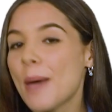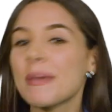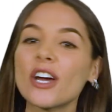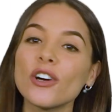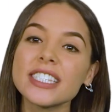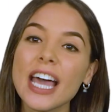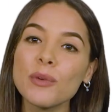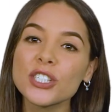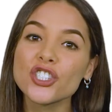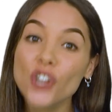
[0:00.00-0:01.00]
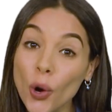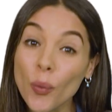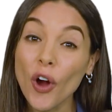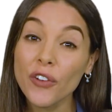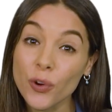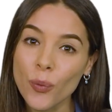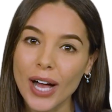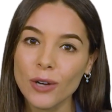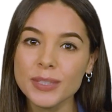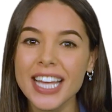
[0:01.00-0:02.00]
Because they were so
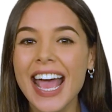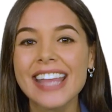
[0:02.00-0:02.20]
overwhelmed,